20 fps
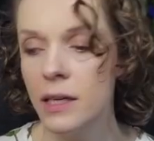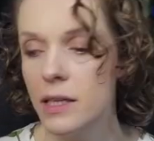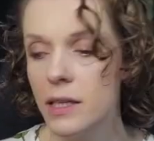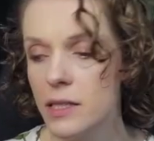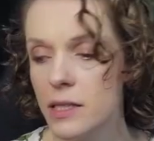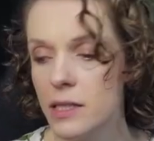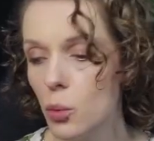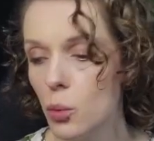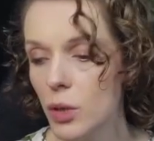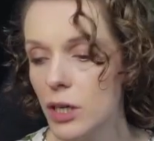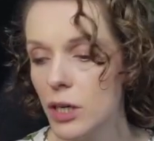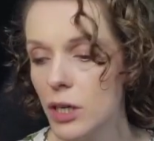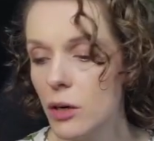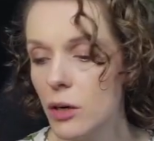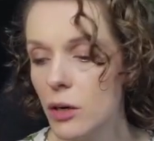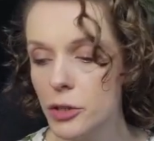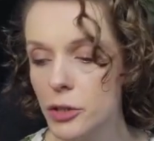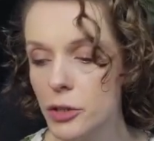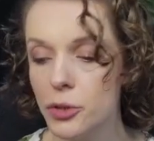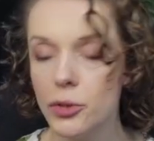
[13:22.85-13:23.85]
So we're
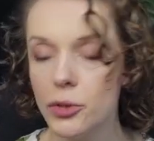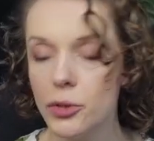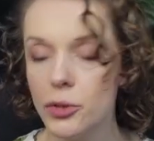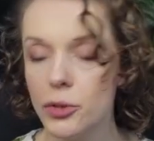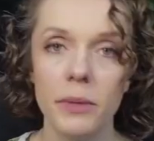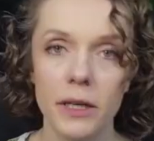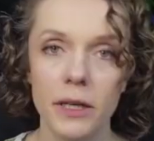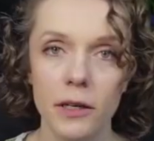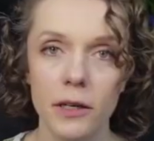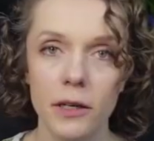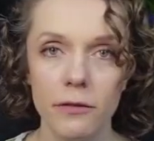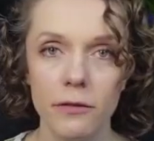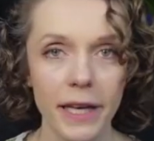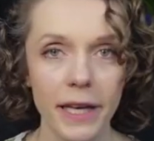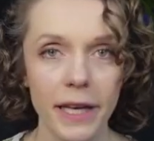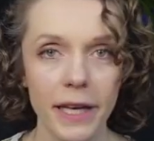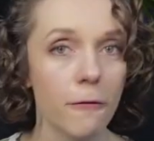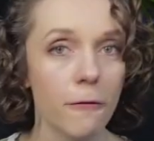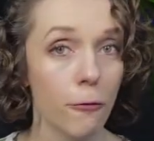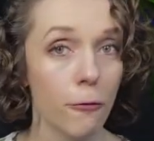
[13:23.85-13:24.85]
going to do a bit of
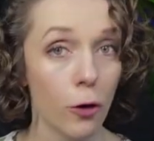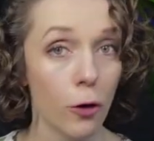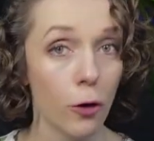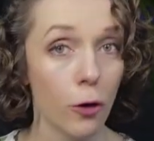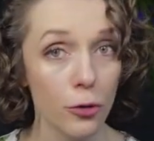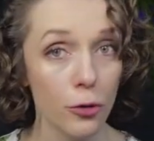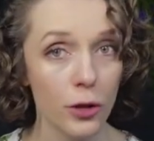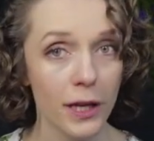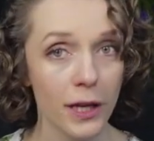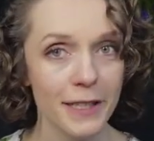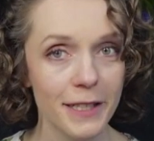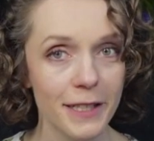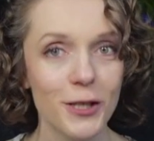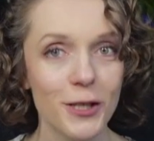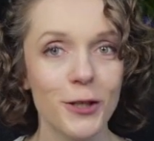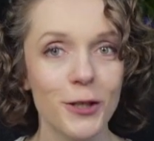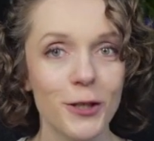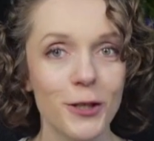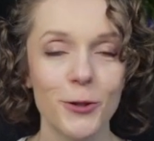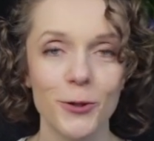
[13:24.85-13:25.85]

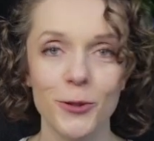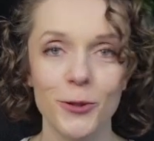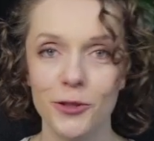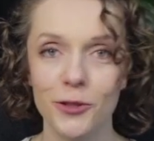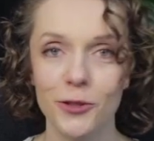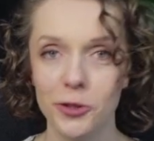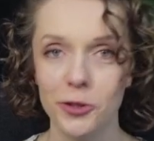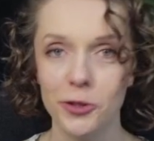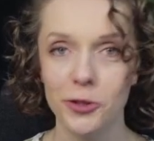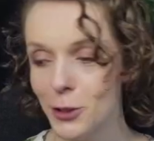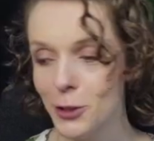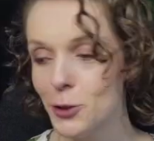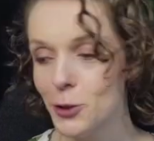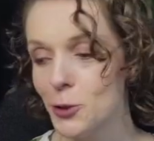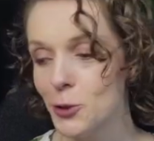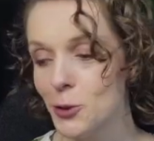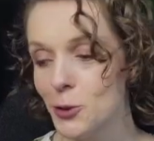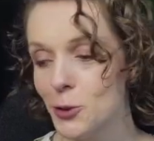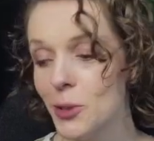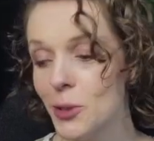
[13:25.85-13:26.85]
formulas to trying
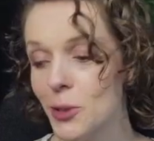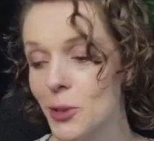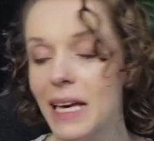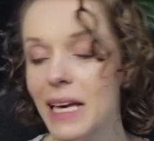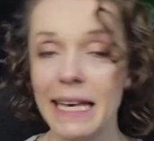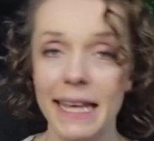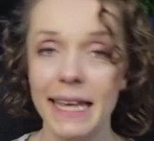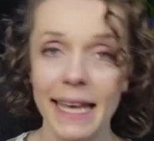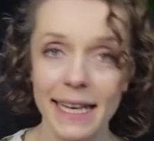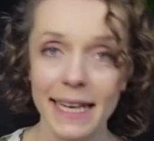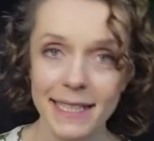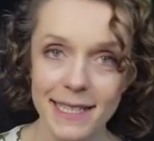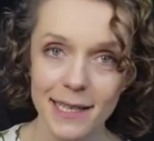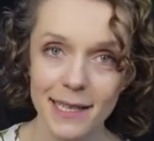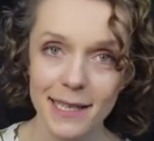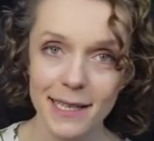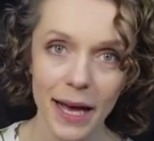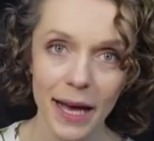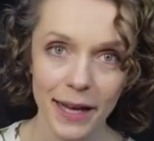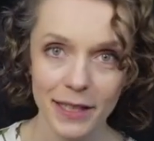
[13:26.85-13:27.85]
to get
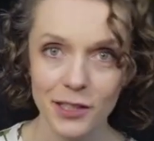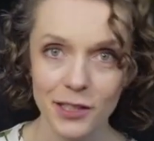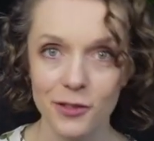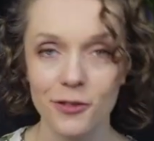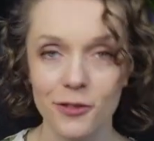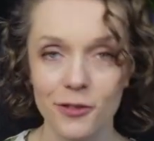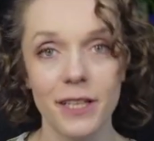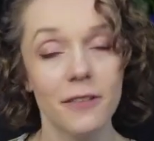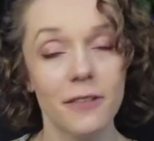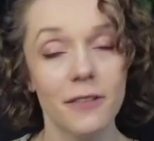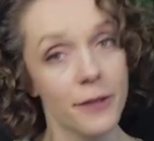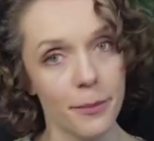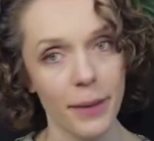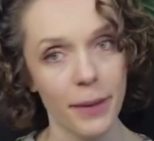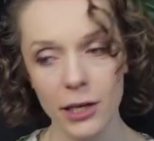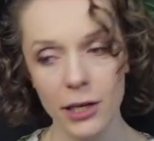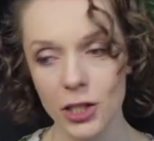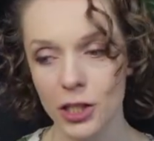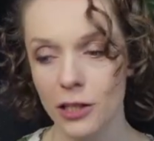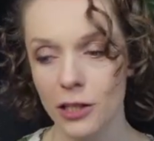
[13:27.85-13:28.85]
some extra
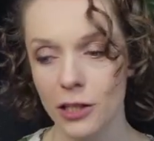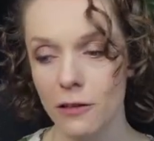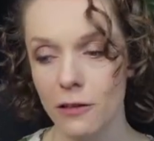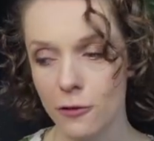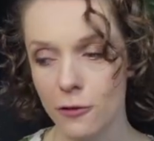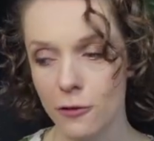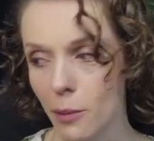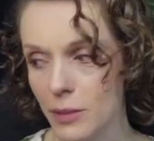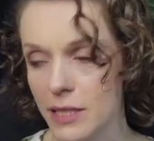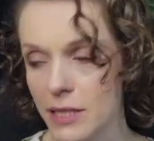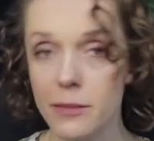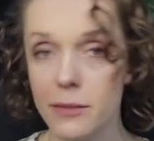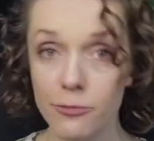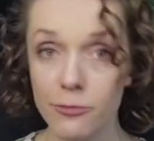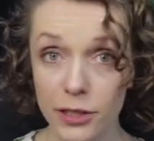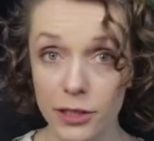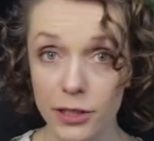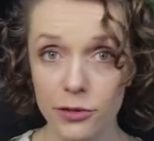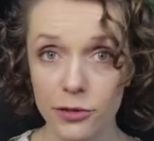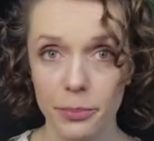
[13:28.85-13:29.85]
information from the
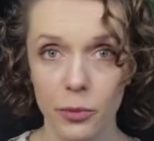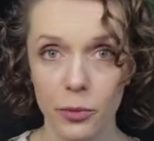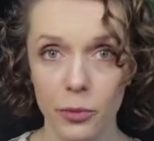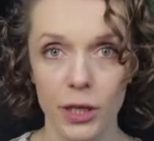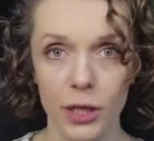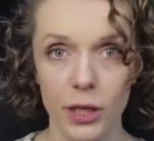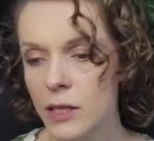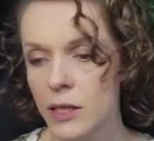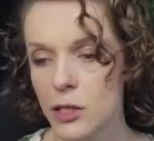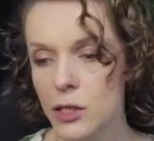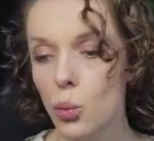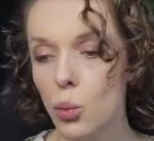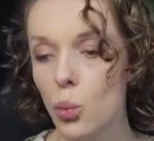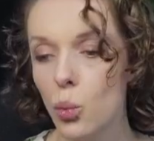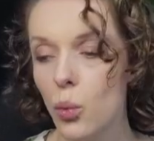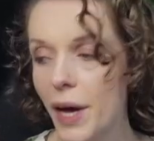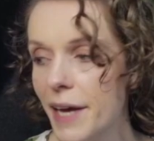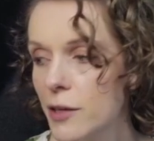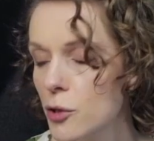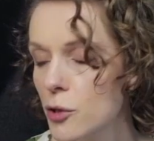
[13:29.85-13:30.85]
sprint report. So
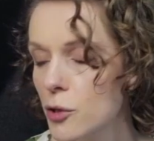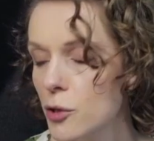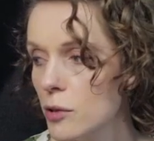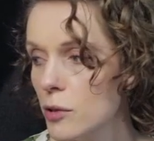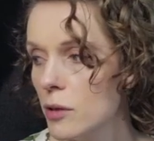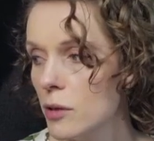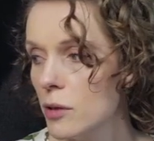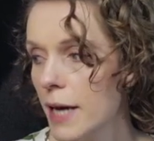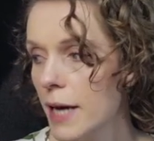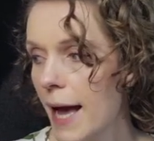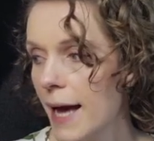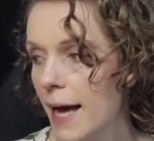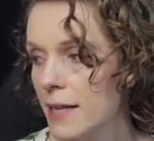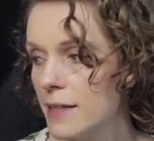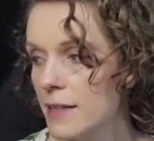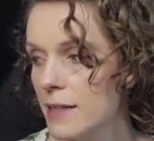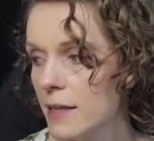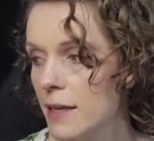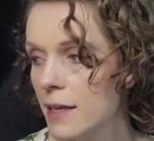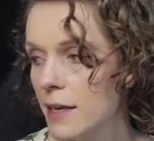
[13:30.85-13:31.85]
when you look
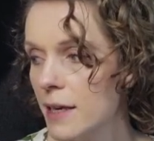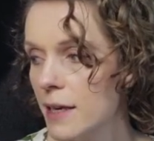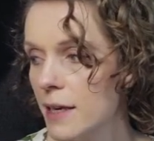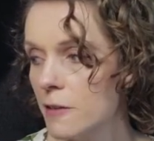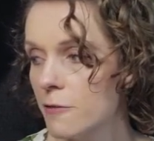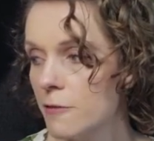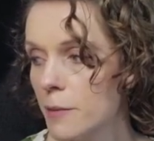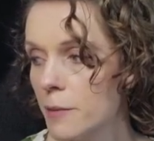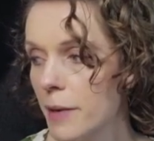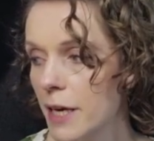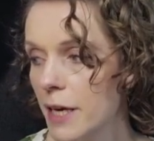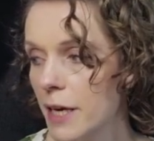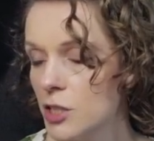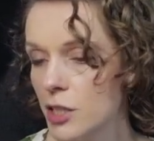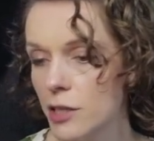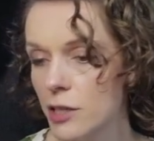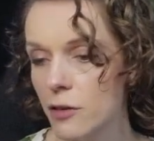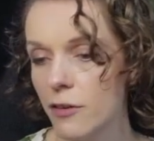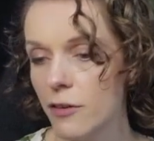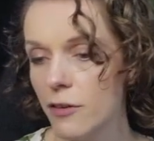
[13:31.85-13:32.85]
at the
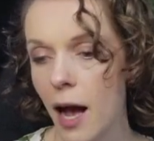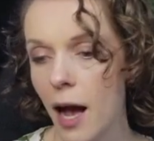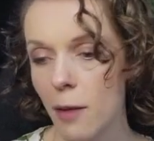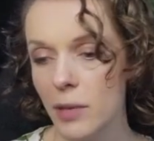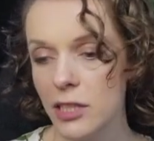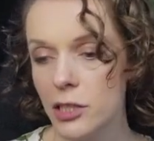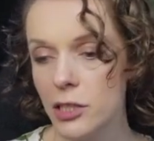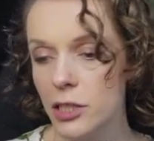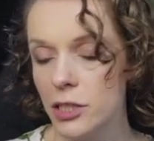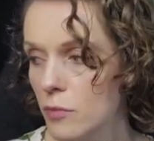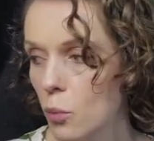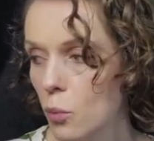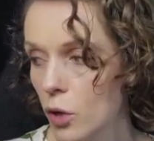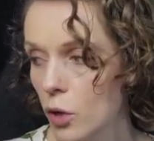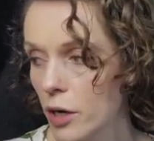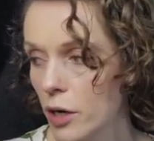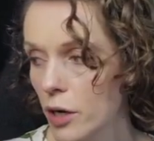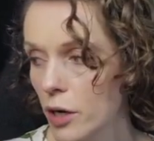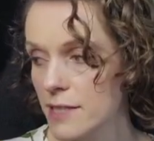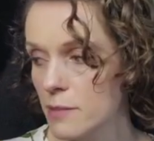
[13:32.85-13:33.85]
information of how much
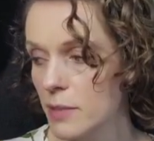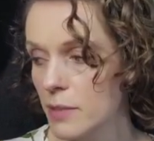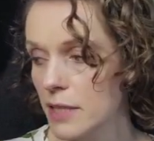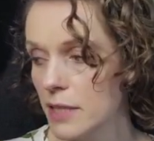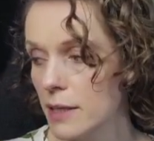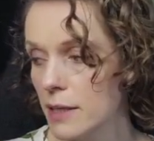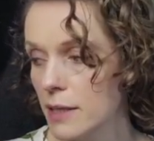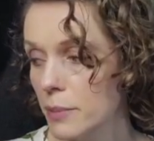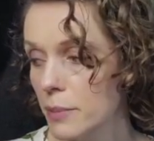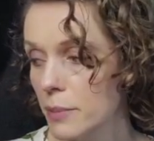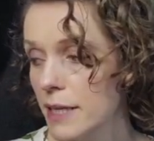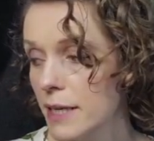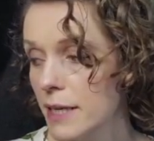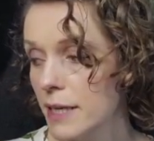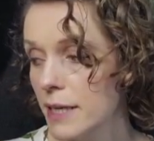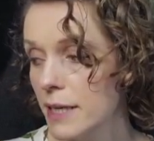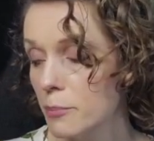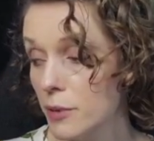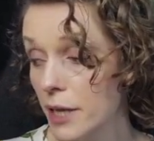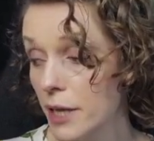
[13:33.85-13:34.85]
work has been
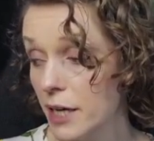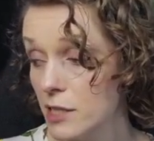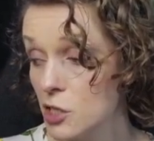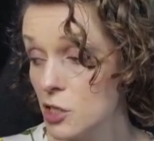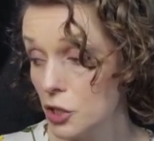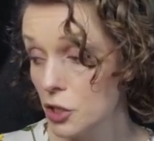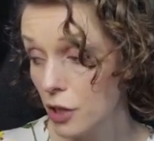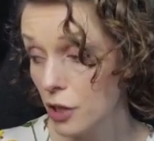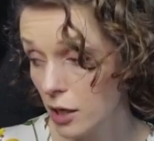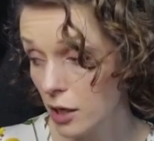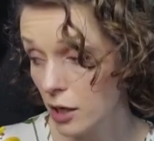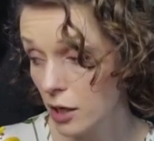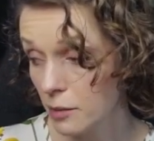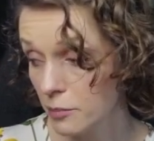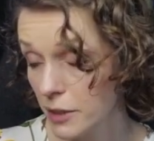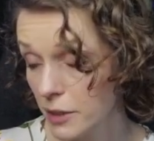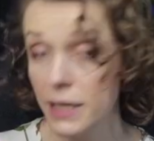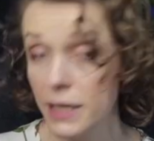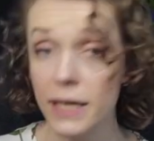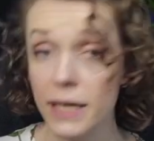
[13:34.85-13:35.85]
completed plus
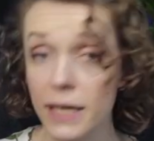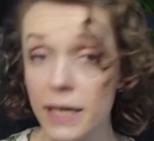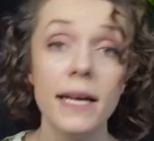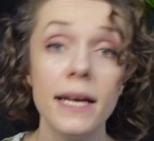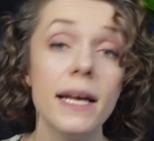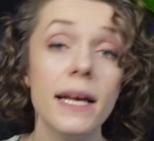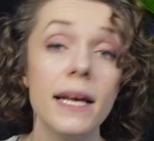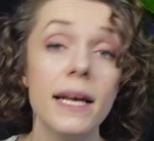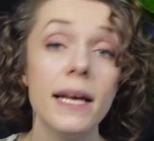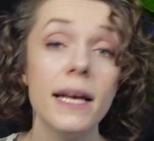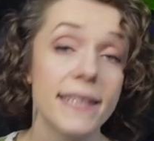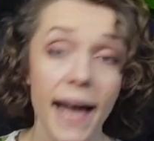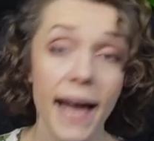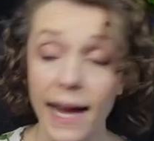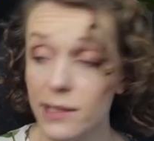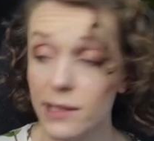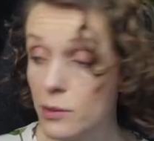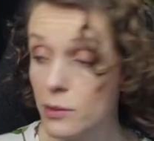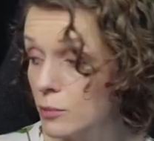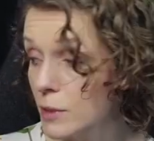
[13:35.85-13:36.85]
non-completed,
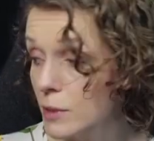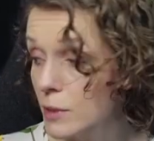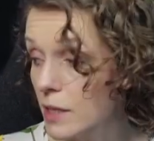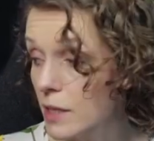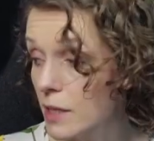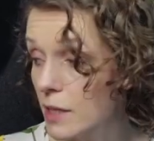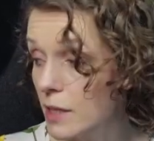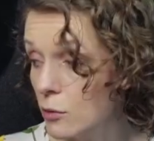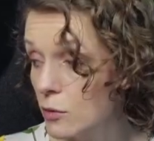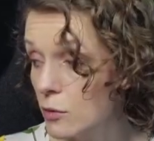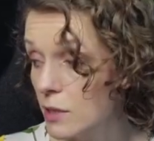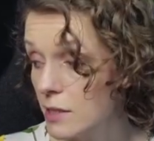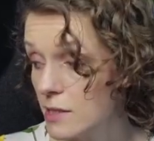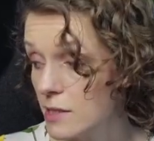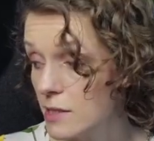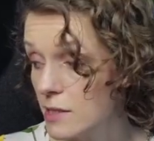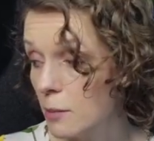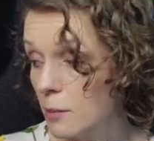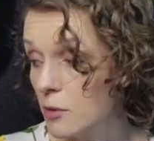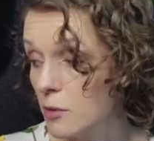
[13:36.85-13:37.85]
that will give you the
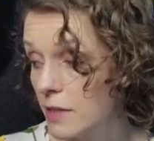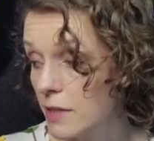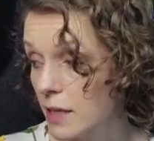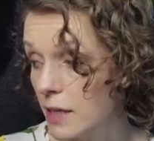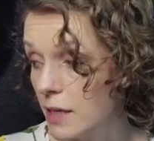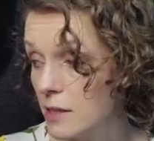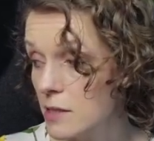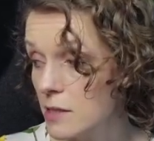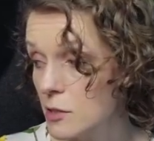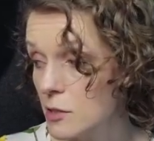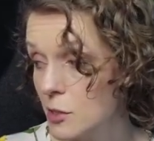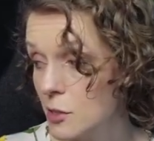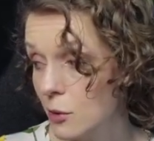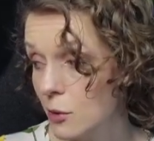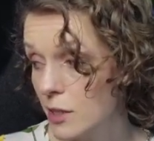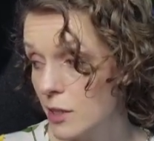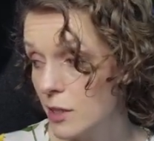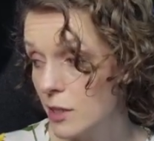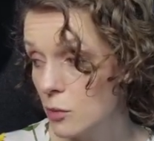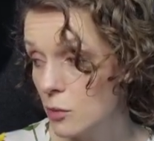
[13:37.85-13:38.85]
sum of these. So
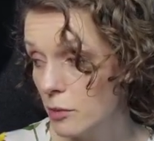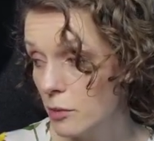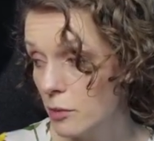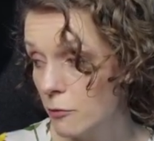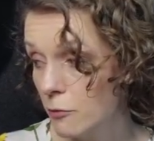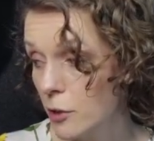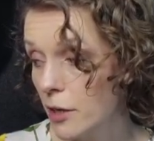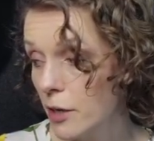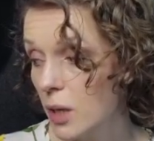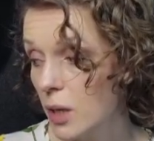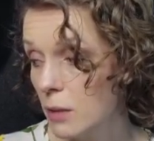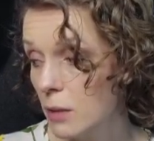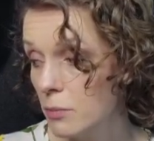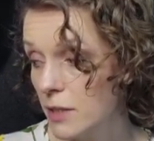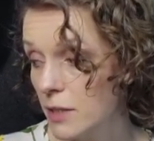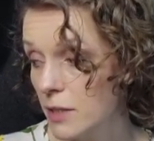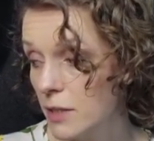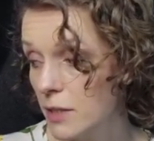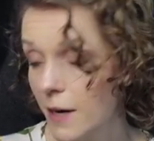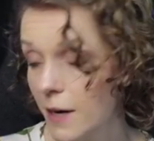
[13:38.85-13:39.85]
this will be 41
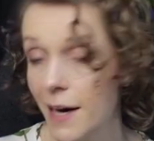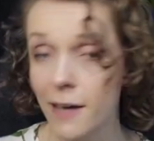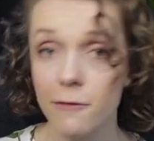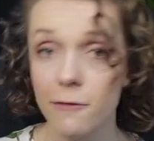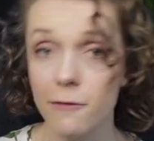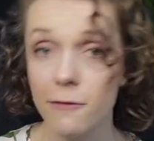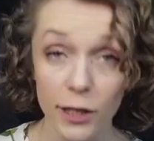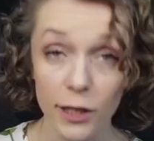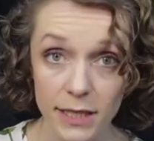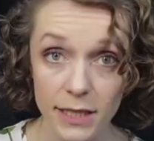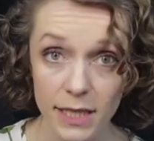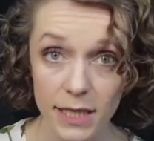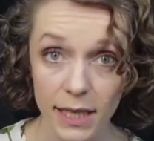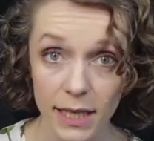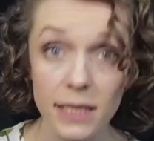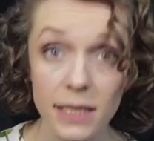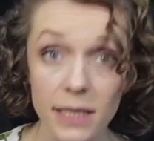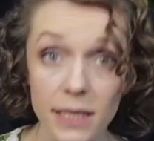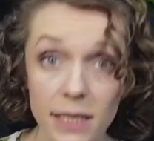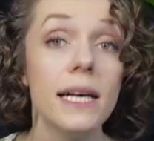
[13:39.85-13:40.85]
plus 5,
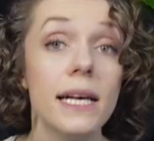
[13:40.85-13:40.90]
46.